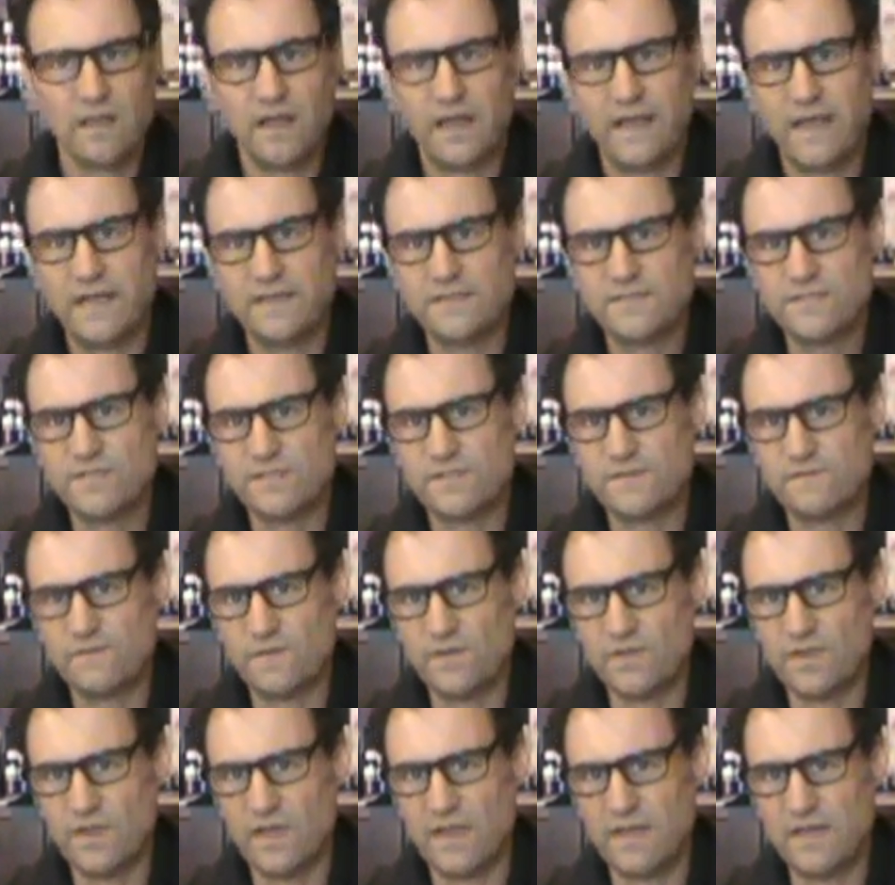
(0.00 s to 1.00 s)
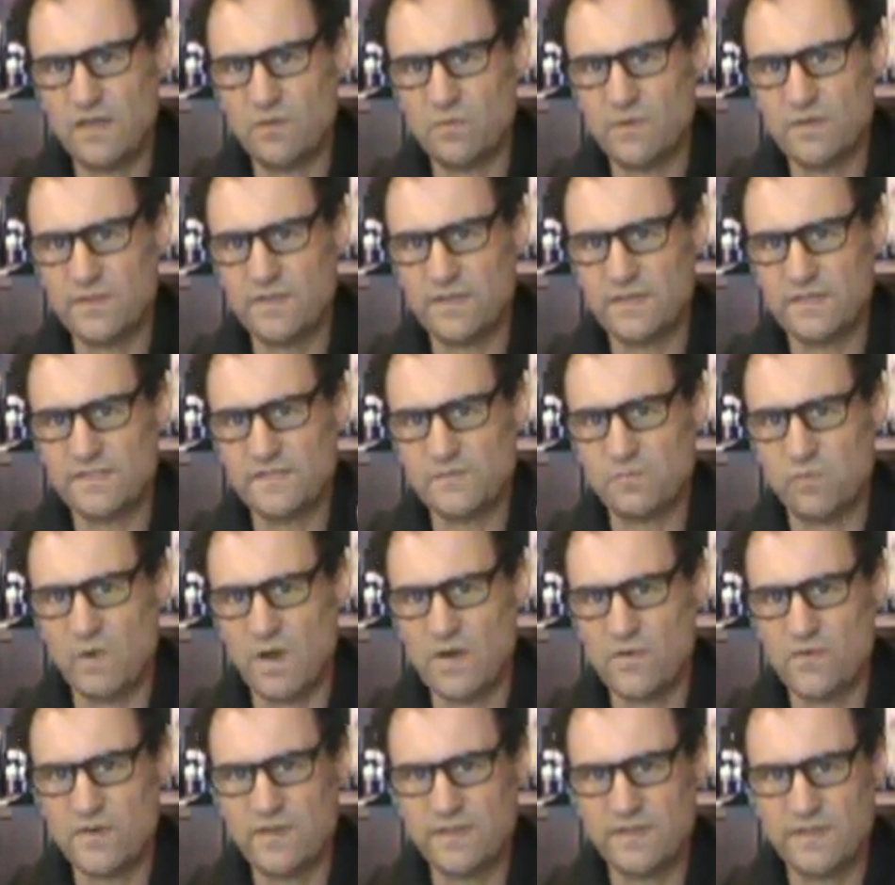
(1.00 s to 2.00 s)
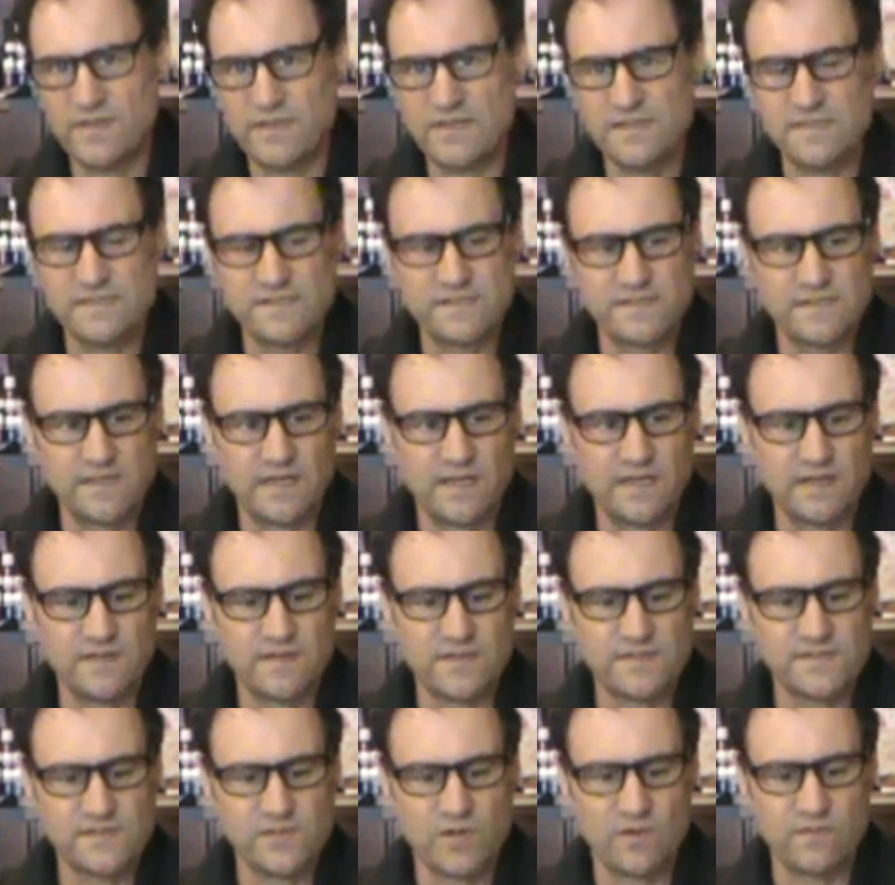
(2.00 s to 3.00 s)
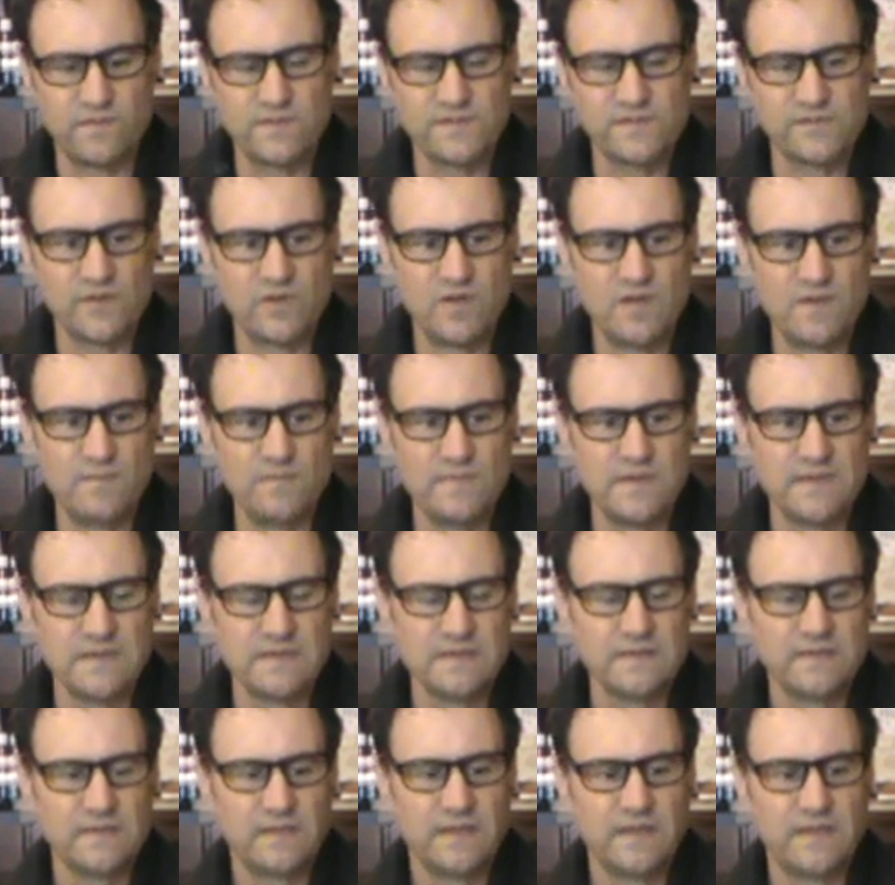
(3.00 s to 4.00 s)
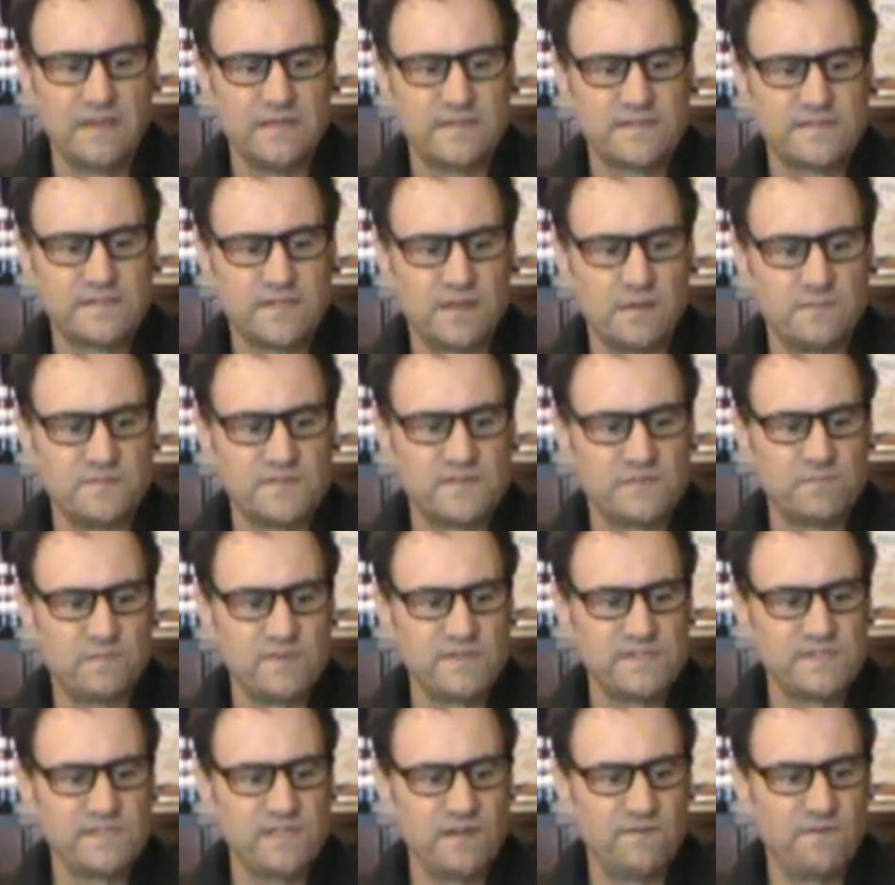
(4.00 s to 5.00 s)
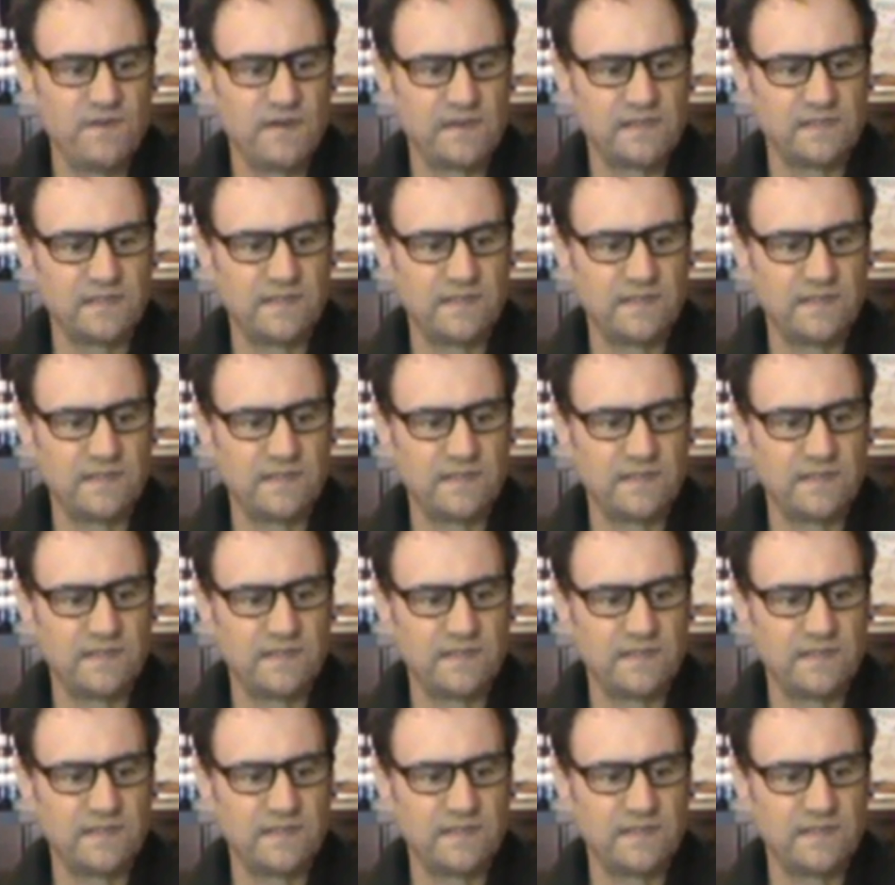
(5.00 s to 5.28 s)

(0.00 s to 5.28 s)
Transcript: And just for anyone that's wondering, these the sulfazyme, it's specific.